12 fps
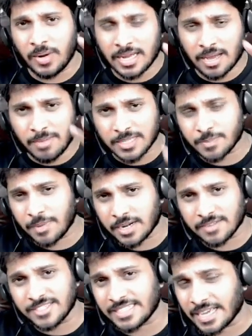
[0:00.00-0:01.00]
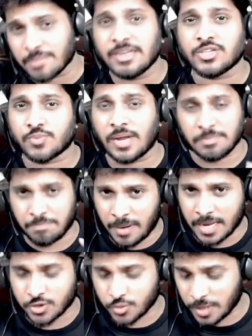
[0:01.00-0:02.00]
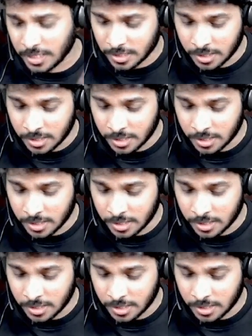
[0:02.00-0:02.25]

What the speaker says: come as part of segment 1, part 1.